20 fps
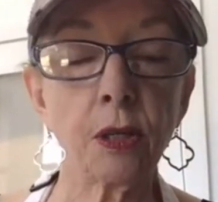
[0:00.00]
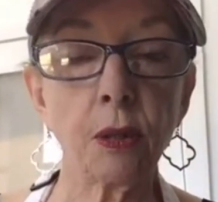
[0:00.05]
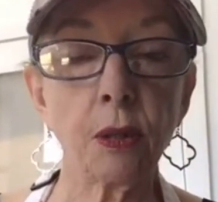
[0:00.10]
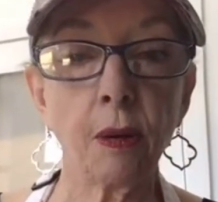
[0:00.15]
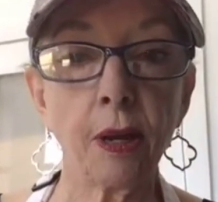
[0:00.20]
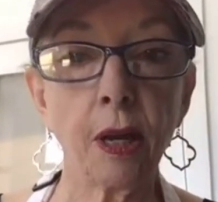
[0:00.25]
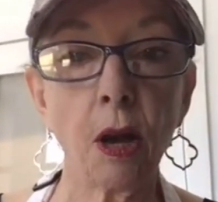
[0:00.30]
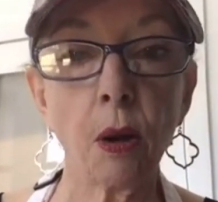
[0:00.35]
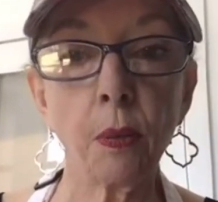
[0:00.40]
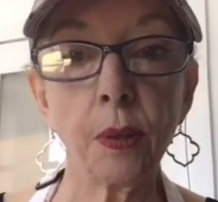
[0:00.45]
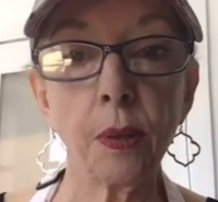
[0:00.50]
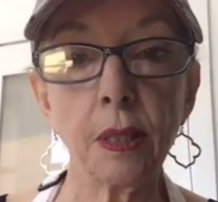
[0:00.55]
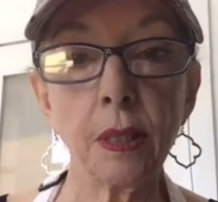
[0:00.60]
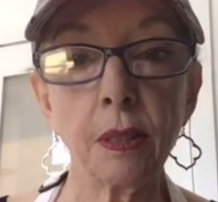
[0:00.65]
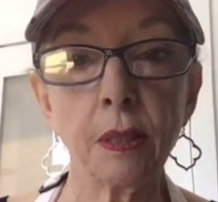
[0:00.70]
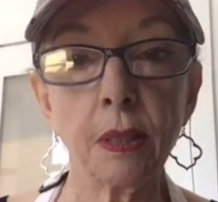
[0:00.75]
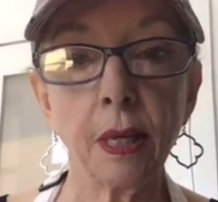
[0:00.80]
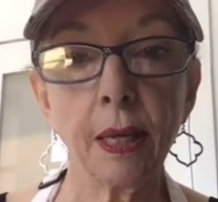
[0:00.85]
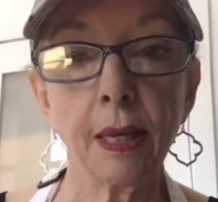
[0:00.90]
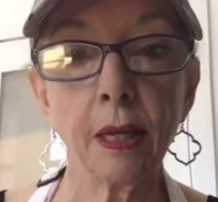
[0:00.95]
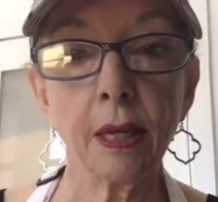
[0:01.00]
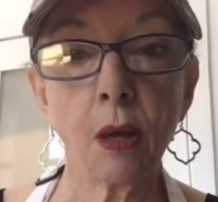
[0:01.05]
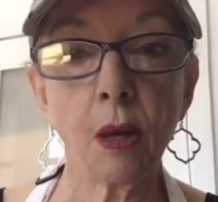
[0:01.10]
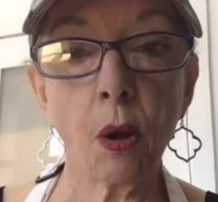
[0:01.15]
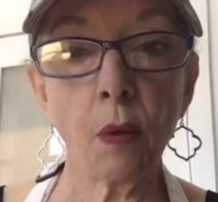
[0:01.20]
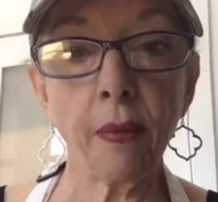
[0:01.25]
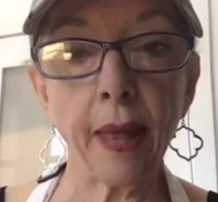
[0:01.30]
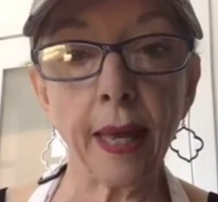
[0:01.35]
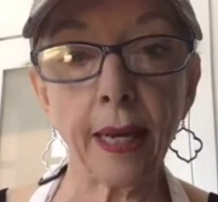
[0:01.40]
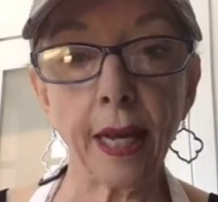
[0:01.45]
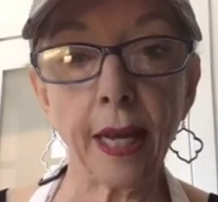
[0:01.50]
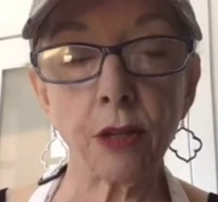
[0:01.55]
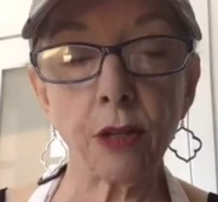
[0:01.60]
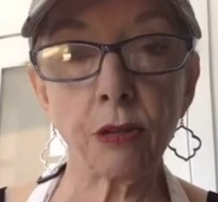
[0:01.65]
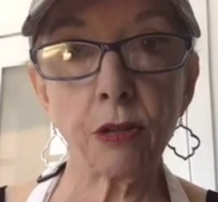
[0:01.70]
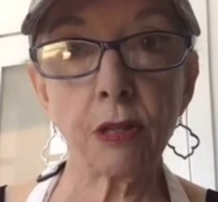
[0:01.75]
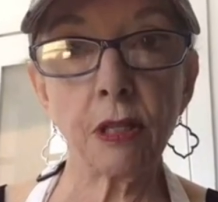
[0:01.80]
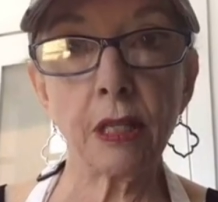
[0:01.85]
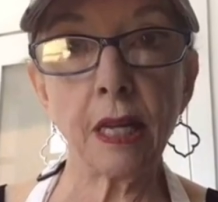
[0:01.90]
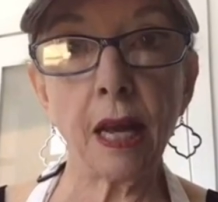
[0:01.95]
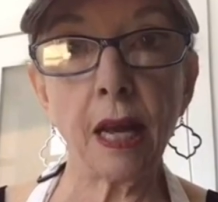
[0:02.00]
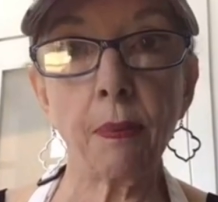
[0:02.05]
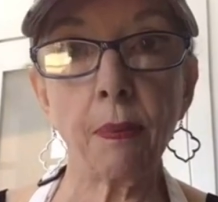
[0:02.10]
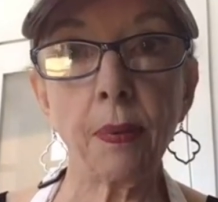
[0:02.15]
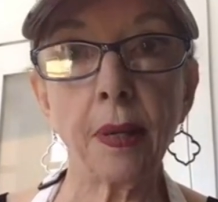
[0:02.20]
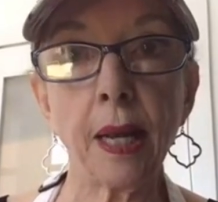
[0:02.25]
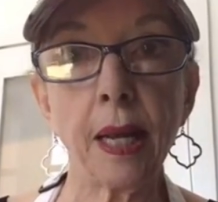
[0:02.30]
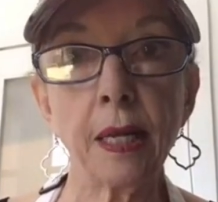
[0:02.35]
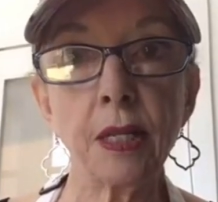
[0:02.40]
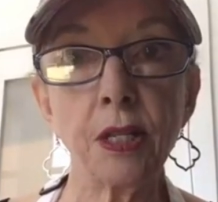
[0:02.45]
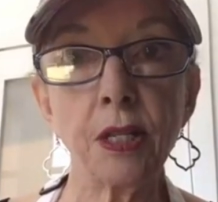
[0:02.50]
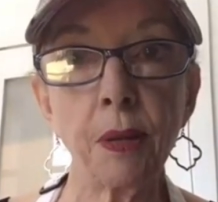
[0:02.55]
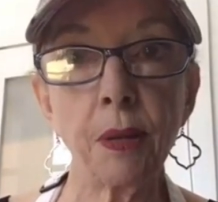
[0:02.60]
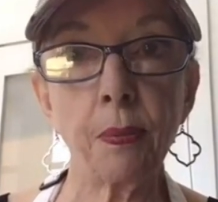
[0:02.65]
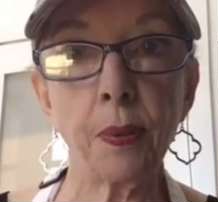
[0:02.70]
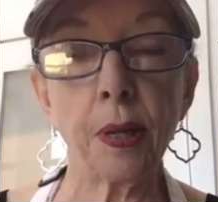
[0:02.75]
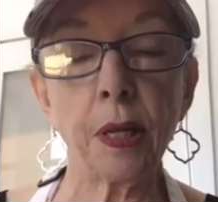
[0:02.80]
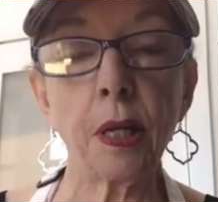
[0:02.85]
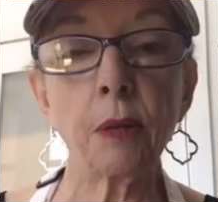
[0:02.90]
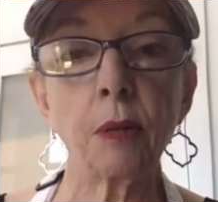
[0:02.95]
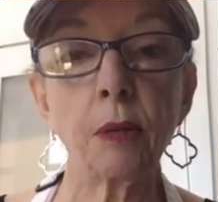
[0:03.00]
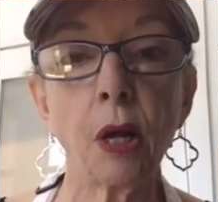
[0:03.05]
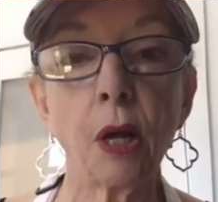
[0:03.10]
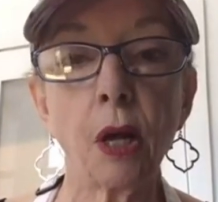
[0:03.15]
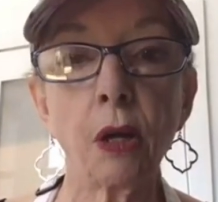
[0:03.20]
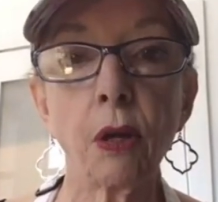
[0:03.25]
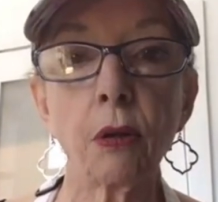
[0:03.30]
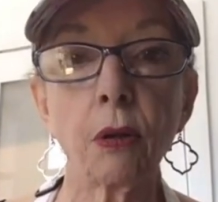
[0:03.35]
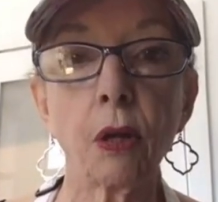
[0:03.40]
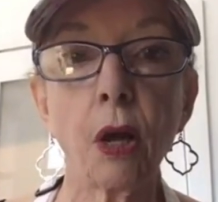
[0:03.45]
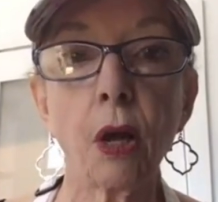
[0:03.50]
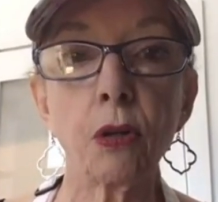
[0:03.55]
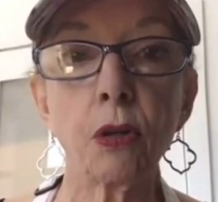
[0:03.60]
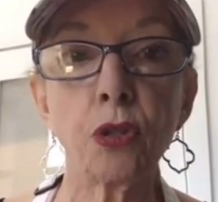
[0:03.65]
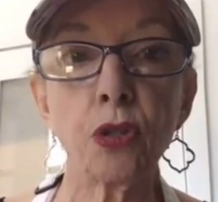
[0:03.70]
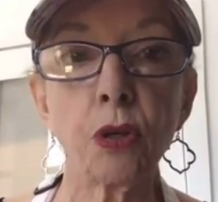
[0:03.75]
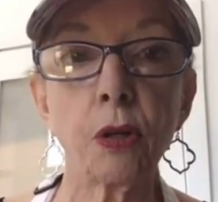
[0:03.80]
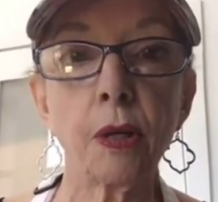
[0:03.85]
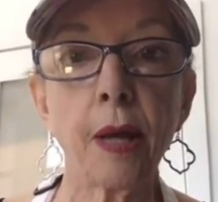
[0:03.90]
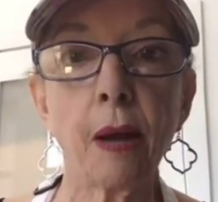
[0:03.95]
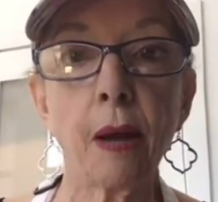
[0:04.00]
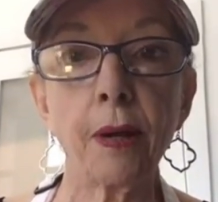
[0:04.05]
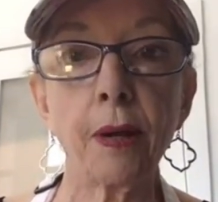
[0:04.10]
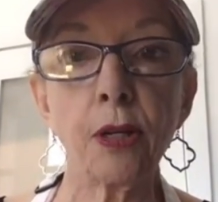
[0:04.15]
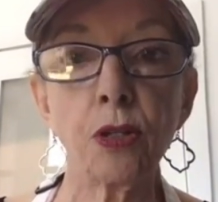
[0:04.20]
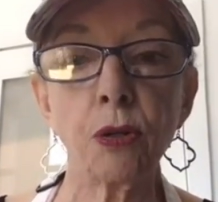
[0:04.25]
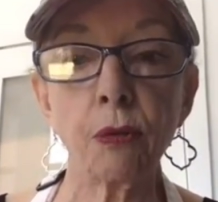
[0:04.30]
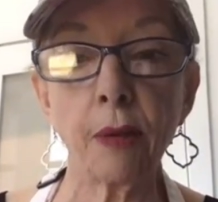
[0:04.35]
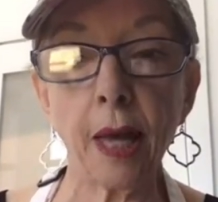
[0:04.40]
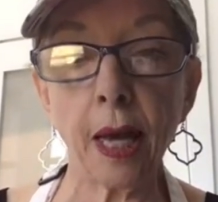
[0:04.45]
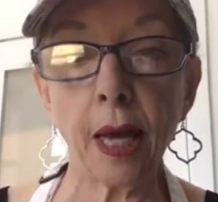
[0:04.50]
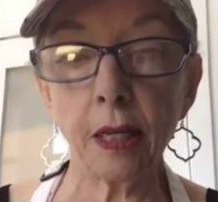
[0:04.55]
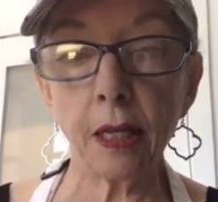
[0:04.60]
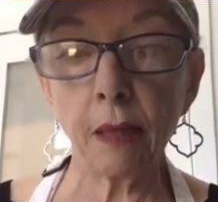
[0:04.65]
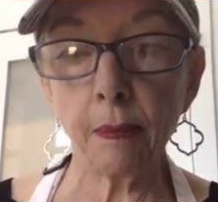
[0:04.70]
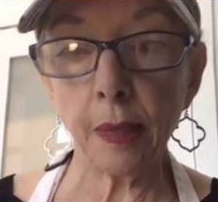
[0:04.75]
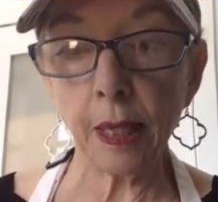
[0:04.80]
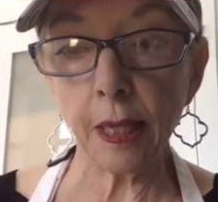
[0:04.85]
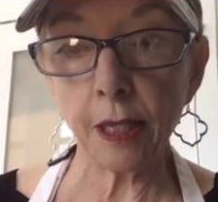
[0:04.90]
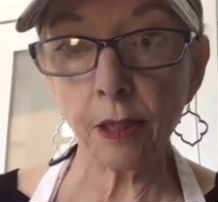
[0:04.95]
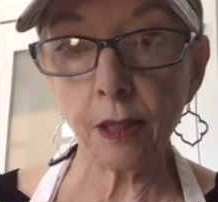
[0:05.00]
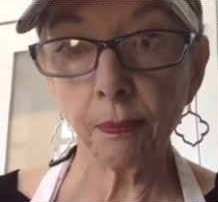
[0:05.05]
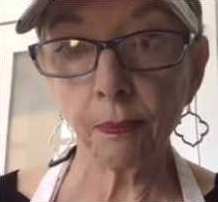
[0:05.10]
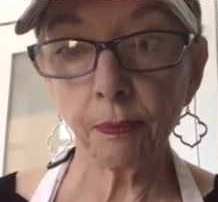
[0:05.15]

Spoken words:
So I always go that extra step and I tip it, and I'll show you how I do that in a minute.